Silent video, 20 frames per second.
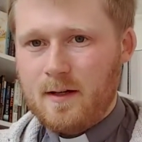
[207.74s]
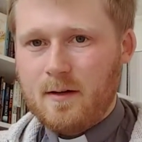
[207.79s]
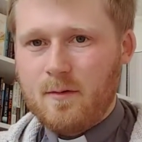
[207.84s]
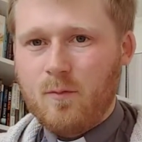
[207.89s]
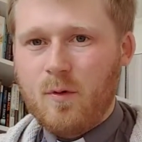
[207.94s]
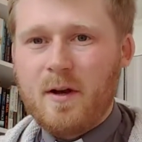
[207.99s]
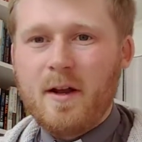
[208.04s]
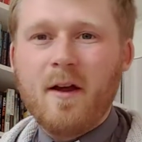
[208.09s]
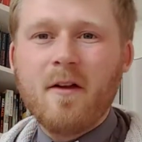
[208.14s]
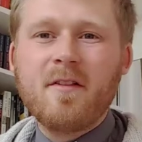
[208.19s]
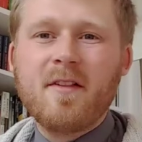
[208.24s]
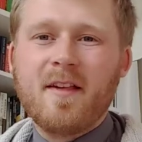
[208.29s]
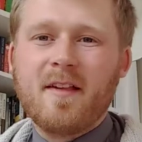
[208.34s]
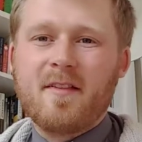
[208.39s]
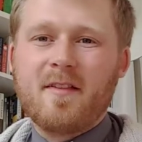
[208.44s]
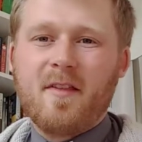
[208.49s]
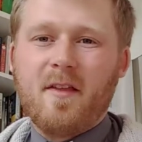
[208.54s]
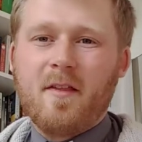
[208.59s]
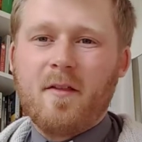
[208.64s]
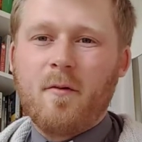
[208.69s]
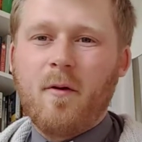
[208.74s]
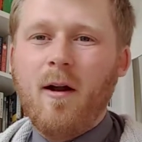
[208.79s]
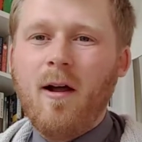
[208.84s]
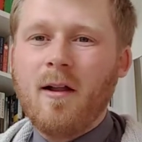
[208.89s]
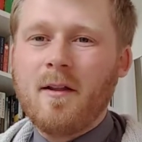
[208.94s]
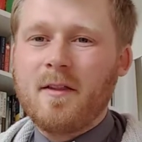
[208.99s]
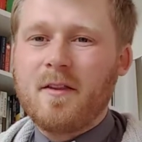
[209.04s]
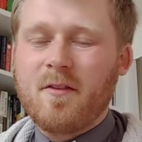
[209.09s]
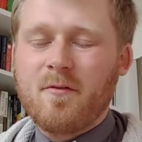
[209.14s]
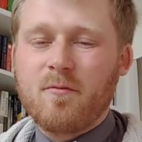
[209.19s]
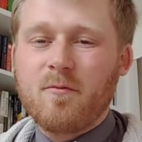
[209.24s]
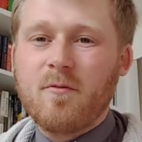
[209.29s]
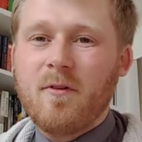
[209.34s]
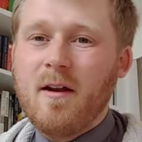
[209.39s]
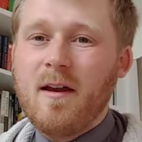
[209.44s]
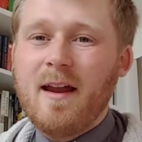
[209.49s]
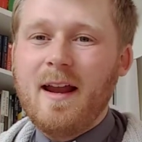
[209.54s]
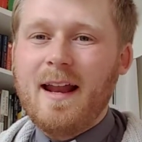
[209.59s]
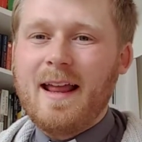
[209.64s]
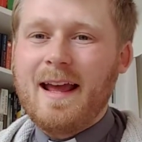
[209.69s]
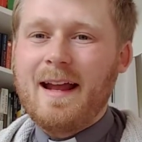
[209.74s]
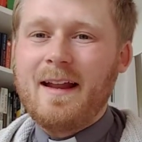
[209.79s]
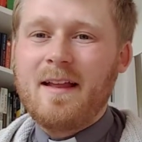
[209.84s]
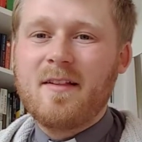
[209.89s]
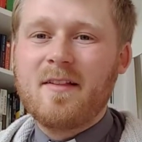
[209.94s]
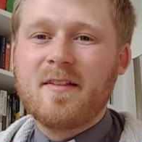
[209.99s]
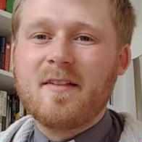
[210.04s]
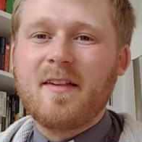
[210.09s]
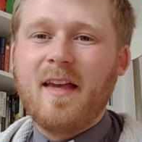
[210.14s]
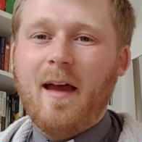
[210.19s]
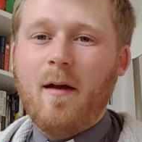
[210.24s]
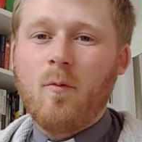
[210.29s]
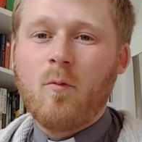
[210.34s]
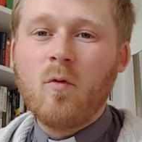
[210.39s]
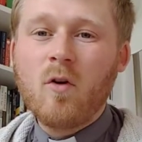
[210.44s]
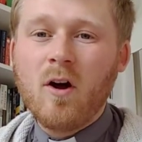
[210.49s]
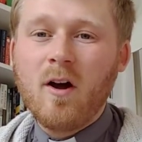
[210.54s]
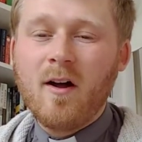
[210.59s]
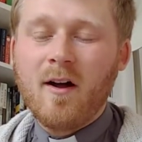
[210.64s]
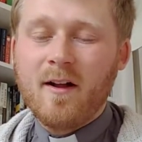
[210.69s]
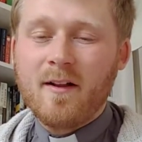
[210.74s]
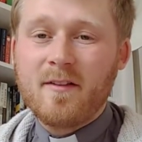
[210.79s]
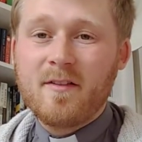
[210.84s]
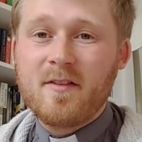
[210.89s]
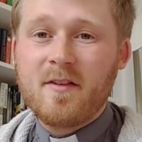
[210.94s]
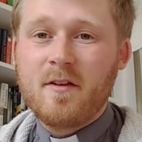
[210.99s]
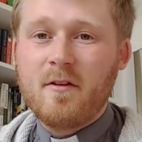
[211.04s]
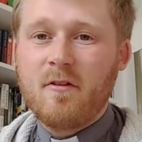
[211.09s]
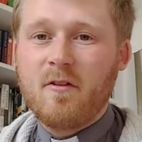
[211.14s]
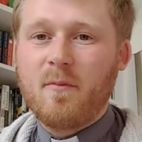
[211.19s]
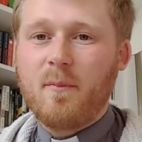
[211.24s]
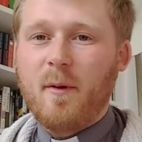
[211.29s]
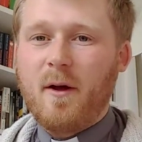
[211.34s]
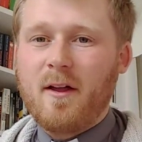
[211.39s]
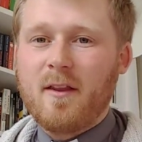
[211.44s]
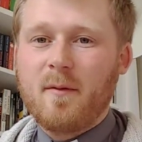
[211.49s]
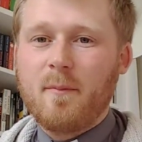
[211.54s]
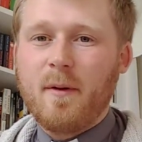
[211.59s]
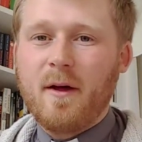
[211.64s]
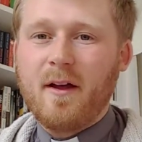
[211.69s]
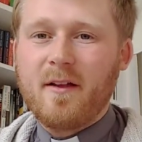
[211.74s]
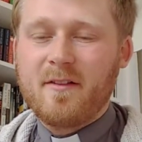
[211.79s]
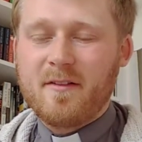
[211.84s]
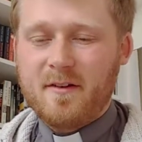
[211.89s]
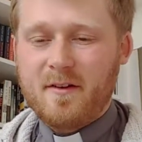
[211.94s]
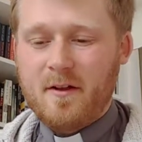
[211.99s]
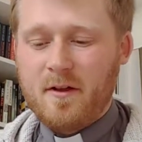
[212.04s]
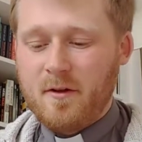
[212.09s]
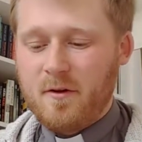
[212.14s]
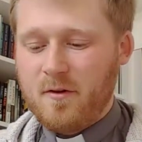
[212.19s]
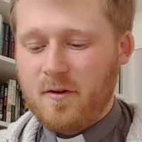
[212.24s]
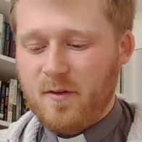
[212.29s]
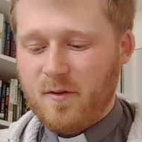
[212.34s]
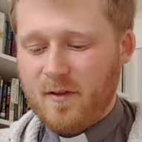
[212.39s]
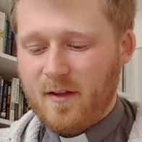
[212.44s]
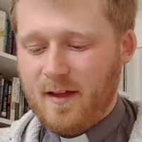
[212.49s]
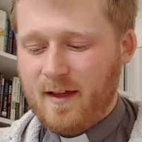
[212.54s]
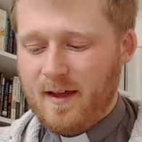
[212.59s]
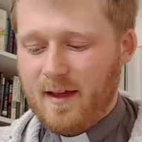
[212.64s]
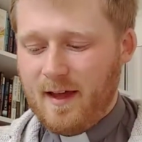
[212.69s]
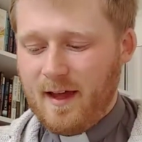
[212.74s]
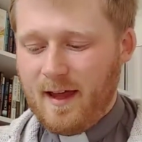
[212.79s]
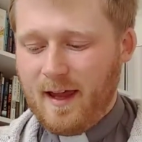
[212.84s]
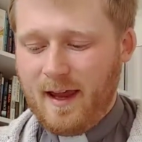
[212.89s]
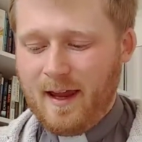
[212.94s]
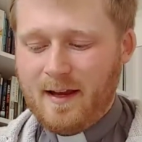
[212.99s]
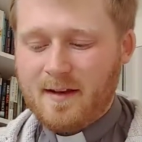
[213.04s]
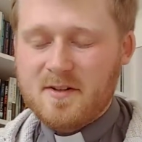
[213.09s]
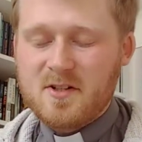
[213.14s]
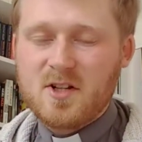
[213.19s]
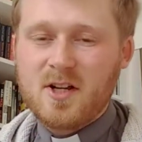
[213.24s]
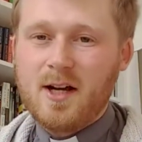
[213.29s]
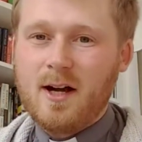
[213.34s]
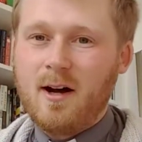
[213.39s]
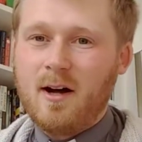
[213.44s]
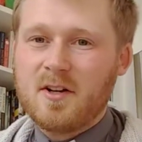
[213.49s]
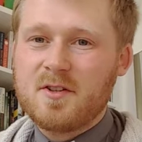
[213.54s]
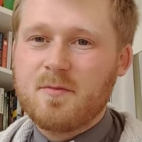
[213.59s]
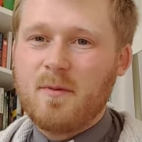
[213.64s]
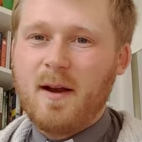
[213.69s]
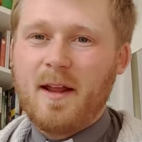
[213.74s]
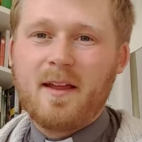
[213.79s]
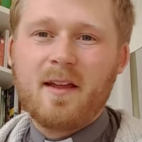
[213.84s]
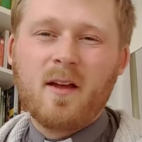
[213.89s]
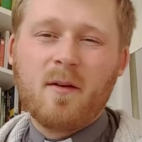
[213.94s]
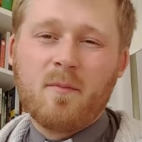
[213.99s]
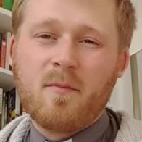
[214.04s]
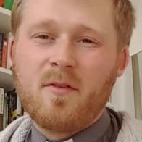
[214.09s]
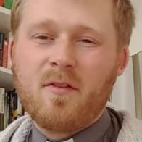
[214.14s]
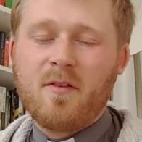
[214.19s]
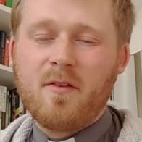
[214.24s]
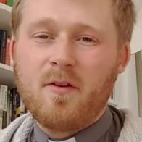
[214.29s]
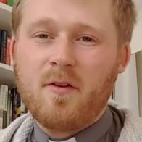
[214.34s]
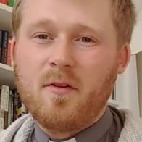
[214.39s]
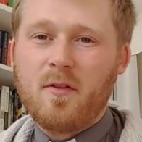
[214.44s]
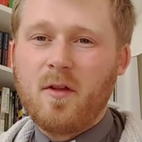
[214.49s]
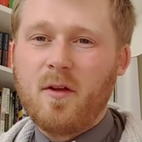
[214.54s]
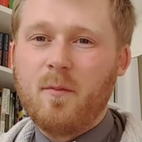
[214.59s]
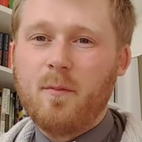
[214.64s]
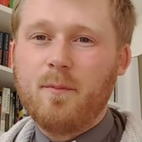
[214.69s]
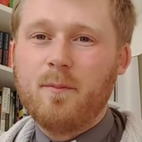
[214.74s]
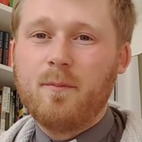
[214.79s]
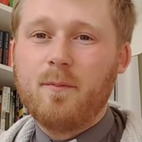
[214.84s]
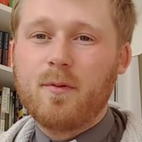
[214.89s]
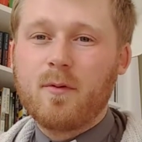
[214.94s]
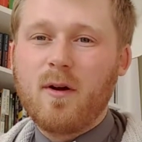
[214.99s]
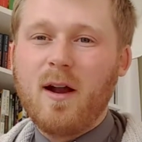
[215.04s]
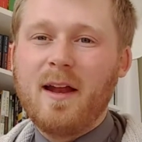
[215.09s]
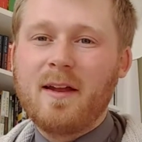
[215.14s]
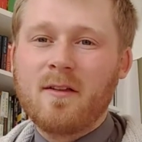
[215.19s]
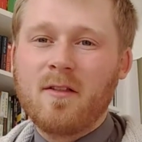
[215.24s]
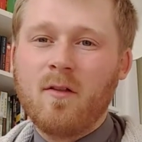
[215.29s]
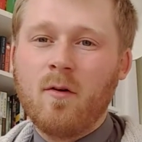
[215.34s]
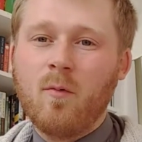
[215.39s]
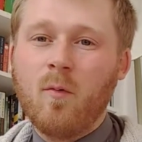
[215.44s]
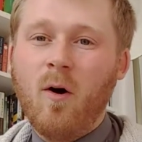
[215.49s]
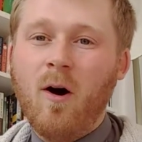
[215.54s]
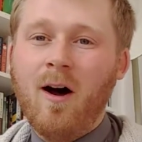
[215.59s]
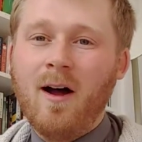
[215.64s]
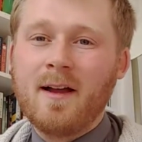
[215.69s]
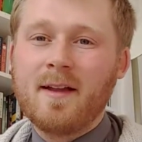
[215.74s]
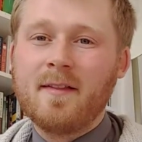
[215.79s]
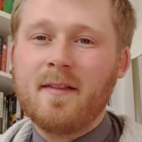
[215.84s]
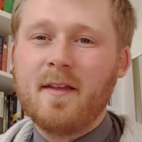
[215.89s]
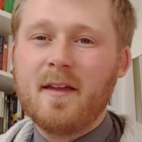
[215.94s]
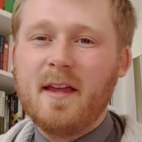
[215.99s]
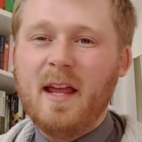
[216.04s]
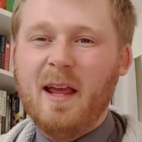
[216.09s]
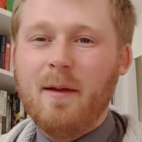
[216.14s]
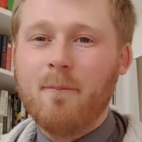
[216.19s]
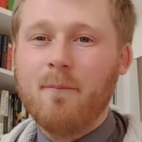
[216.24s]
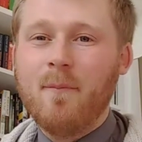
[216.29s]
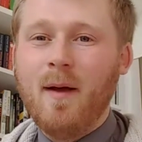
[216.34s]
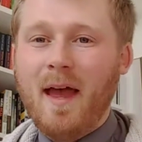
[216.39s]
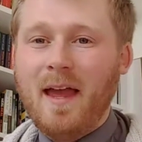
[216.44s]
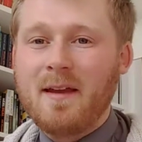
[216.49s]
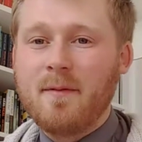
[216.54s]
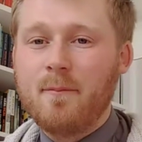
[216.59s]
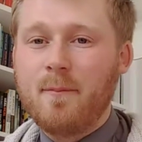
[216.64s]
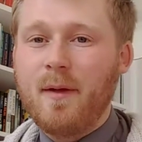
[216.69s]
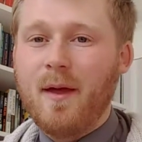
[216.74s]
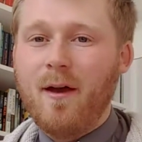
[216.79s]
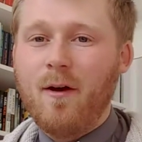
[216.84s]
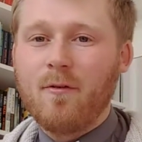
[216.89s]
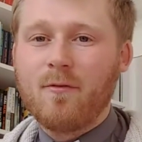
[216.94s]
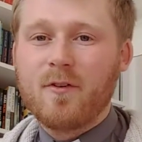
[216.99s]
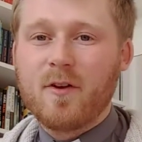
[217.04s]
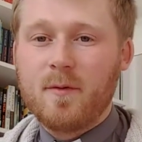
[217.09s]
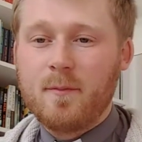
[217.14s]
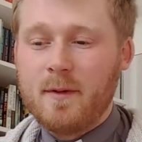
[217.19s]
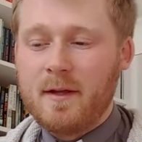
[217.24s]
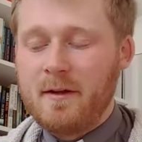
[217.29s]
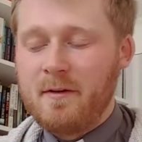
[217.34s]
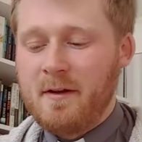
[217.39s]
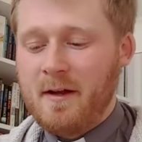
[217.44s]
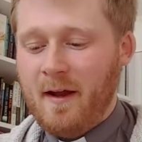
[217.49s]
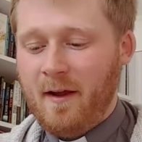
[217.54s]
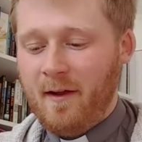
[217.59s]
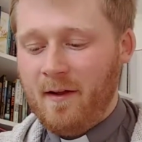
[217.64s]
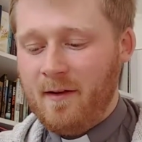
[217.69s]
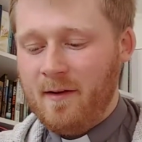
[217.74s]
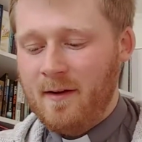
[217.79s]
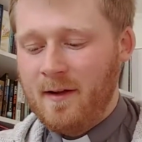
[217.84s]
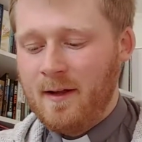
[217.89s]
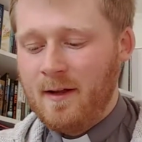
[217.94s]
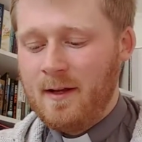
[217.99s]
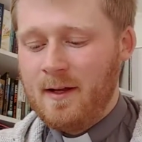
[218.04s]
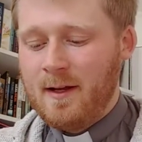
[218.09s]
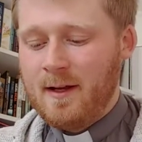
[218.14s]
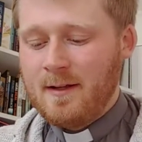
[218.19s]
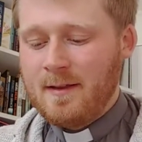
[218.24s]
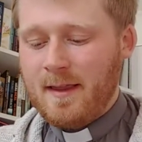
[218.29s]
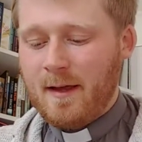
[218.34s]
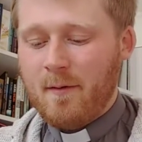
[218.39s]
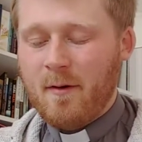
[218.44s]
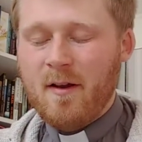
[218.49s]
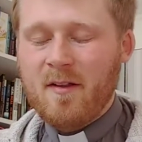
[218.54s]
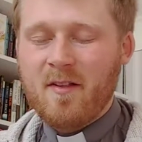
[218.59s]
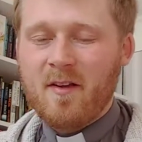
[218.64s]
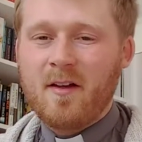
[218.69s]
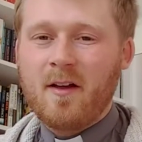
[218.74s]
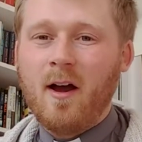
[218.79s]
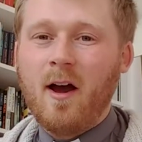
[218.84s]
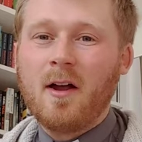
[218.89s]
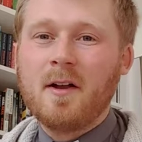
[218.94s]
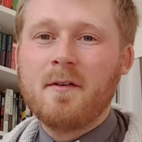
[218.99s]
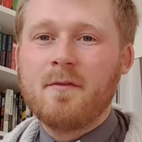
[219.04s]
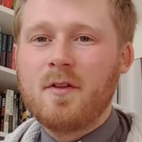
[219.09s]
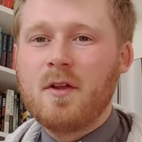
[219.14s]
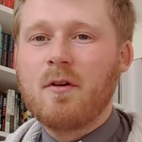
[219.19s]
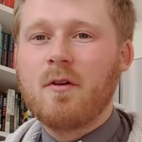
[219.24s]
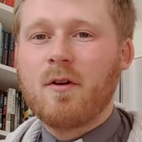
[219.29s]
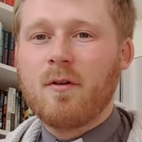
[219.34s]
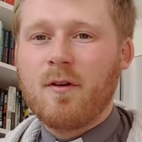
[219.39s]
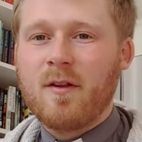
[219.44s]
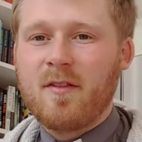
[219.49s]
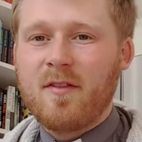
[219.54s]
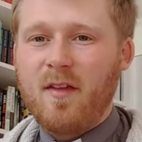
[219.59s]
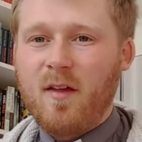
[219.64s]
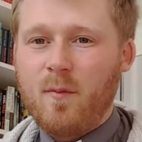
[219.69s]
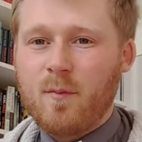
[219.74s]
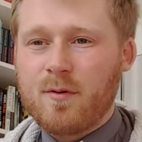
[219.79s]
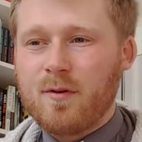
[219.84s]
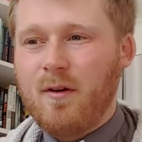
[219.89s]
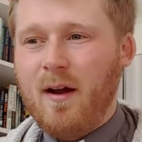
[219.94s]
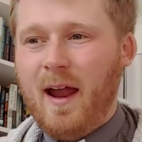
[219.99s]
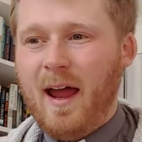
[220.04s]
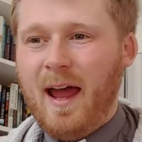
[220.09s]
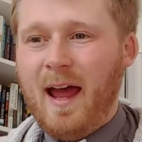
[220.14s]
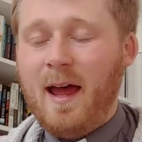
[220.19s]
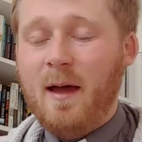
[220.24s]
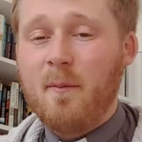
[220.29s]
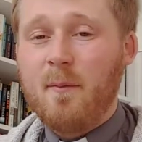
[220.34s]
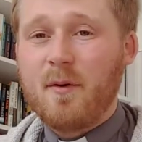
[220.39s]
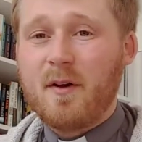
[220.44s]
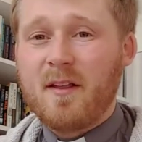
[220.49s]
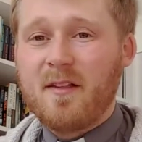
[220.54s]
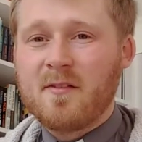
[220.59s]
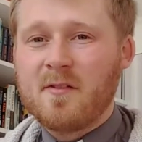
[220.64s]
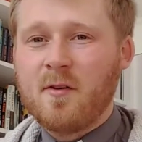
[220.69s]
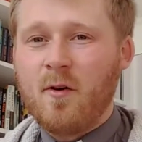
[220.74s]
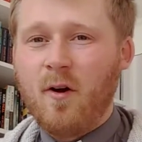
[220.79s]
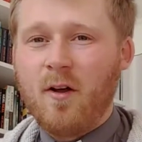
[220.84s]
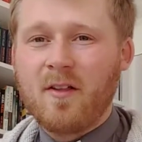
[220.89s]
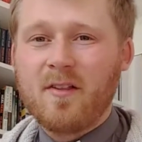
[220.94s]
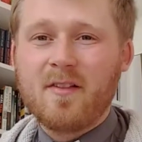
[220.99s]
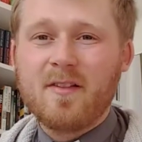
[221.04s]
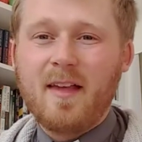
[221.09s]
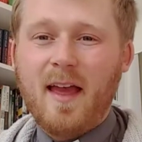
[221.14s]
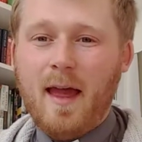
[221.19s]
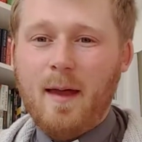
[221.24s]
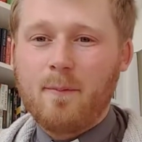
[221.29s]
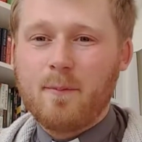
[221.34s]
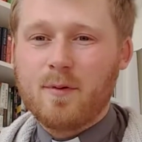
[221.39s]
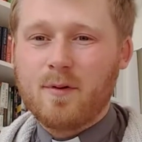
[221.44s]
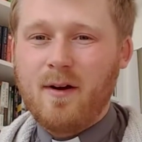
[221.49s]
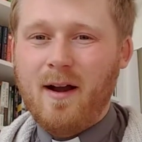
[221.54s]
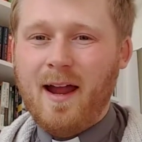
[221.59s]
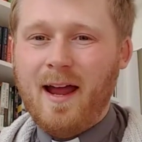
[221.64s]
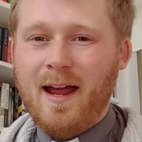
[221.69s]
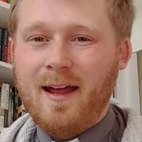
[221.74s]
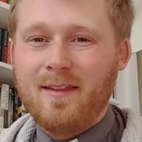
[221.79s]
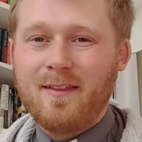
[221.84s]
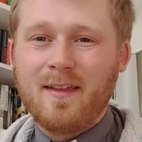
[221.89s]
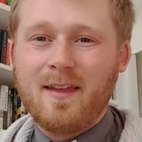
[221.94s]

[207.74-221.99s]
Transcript: We notice that there aren't really any set words used by the person who's in charge. When it comes to the bread and the wine, the main bit of communion, there is a kind of Eucharistic prayer, but it's not a set prayer.